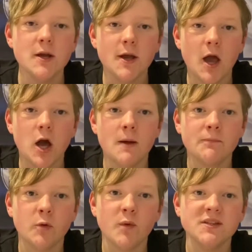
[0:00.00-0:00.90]

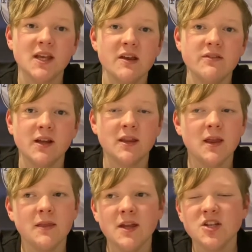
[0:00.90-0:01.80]
on Wednesday evening,
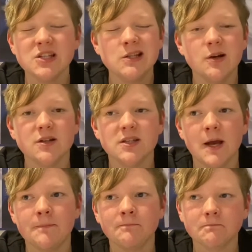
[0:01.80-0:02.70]
and they just looked
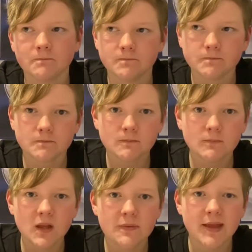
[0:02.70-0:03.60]
to
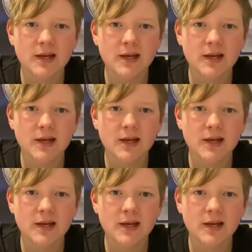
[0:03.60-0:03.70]
break